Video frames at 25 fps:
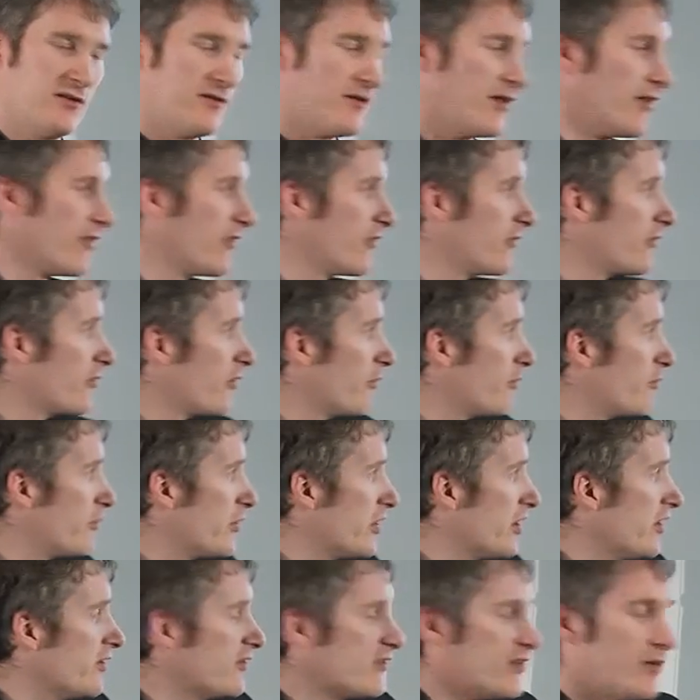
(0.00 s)
Now the, the
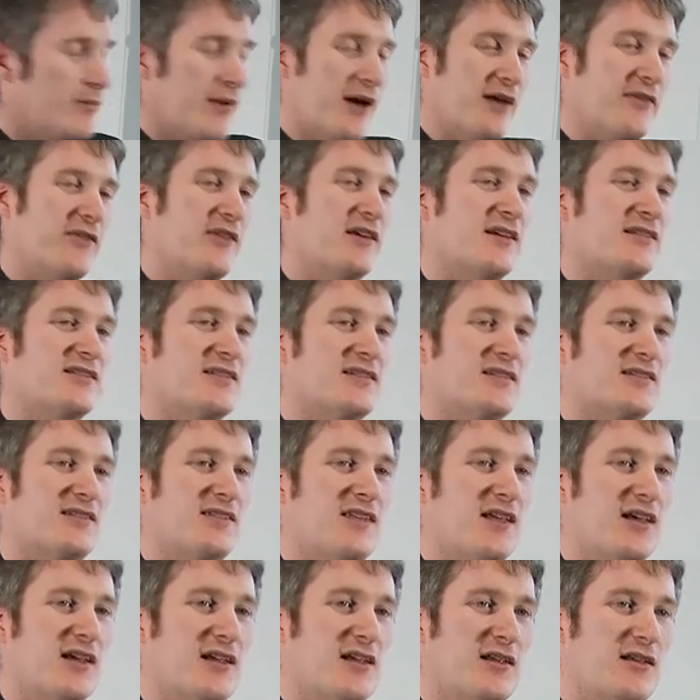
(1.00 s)
beauty about this is
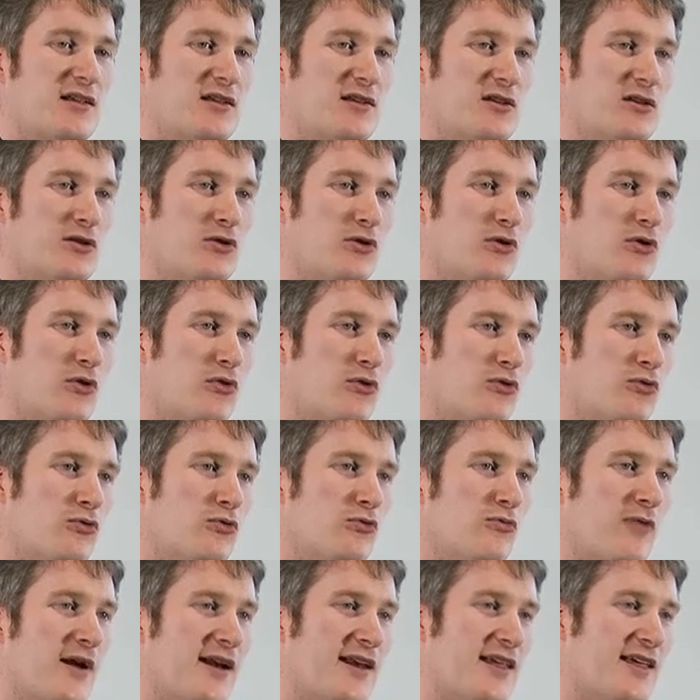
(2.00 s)
that you're
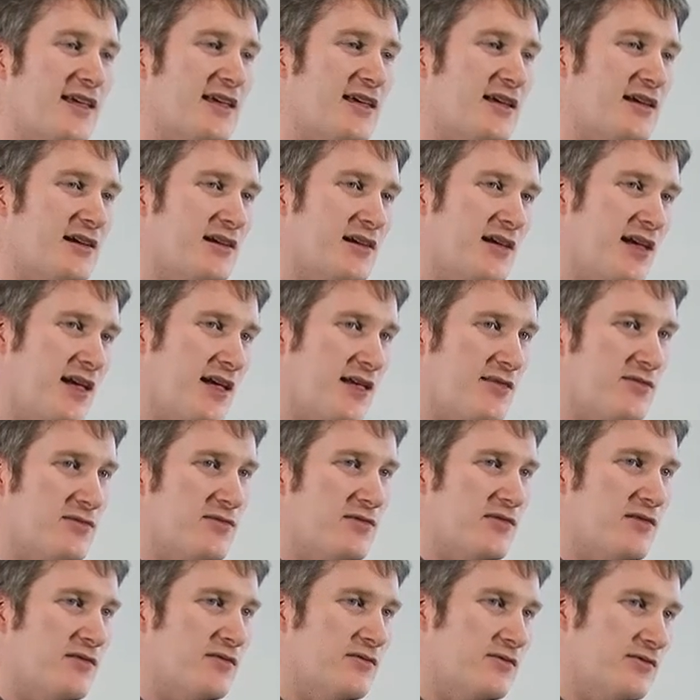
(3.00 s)
already
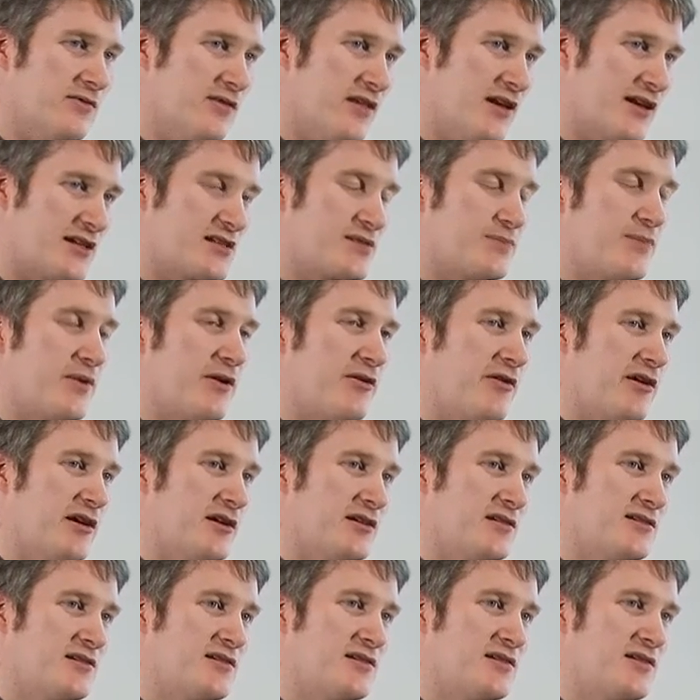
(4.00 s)
in the
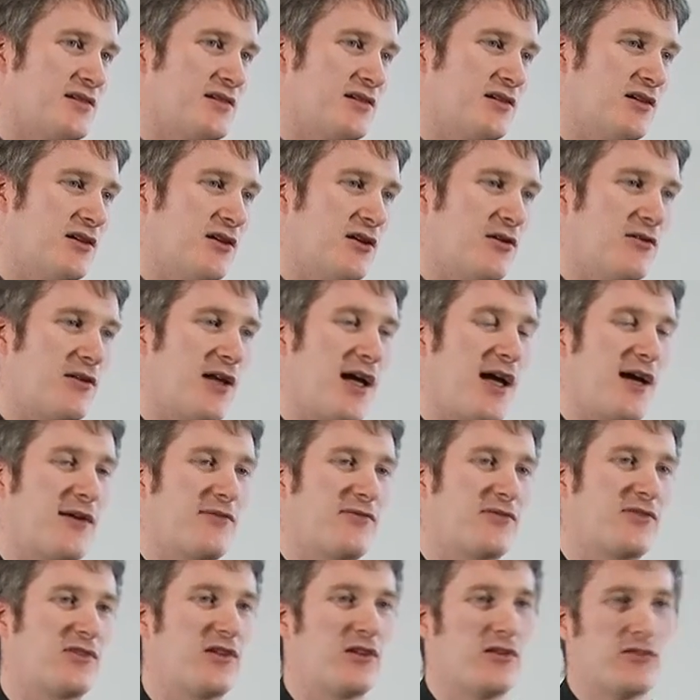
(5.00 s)
experience. You don't
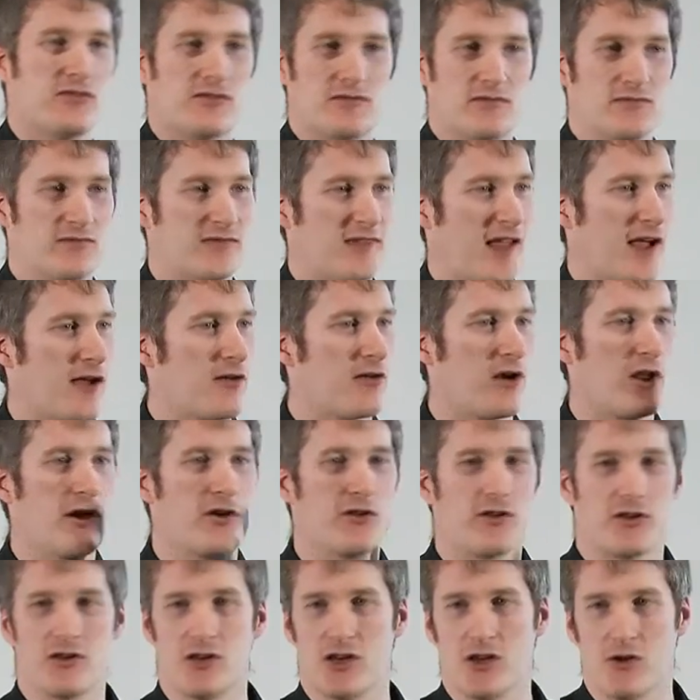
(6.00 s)
have to
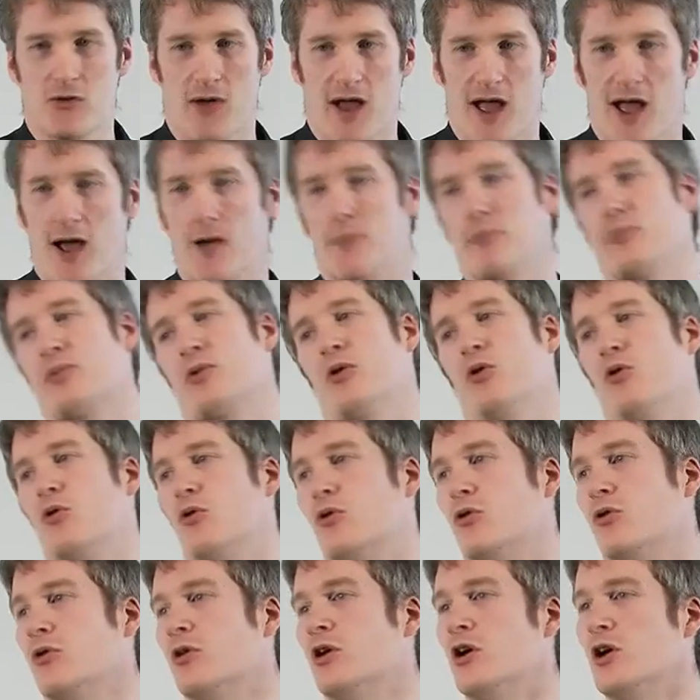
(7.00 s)
download a new app
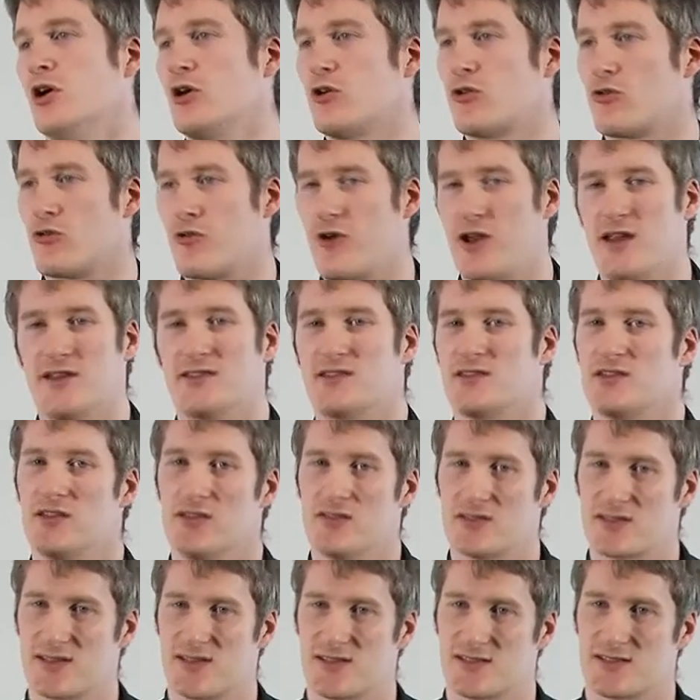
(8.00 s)
or create a
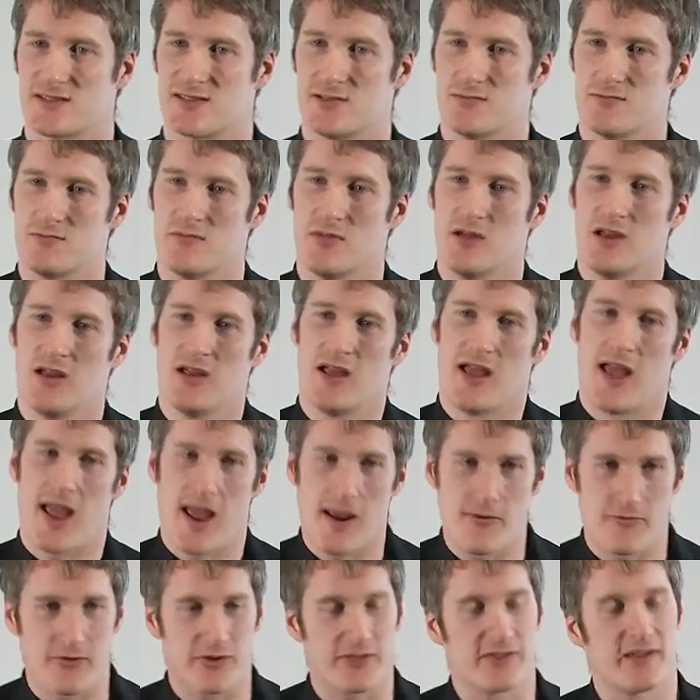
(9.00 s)
new system.
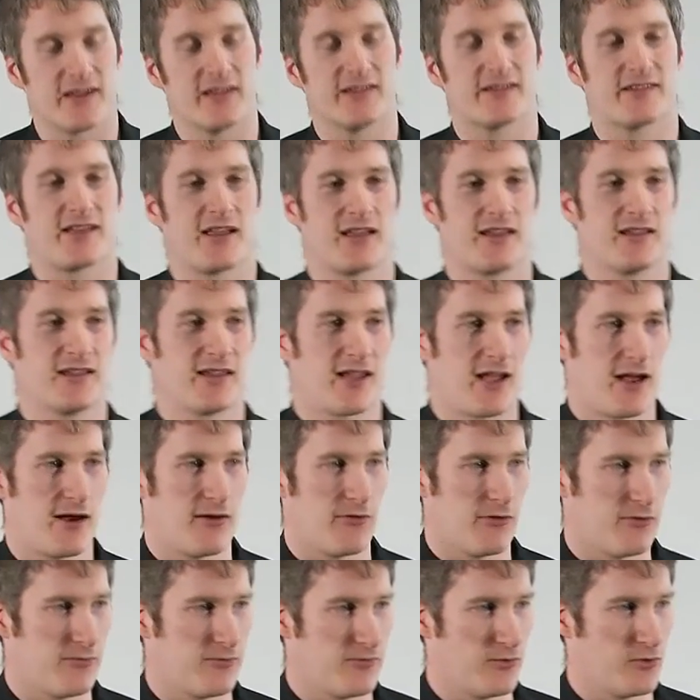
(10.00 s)
Everything is taken
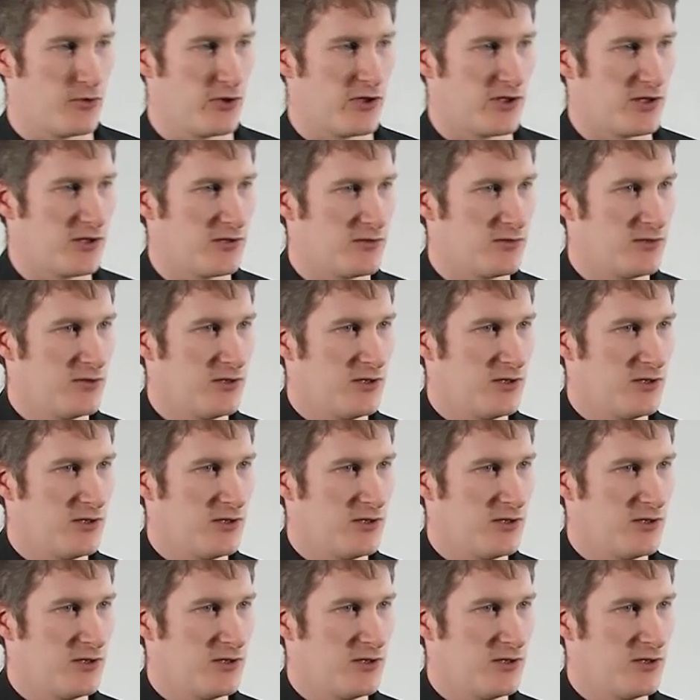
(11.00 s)
care of for you.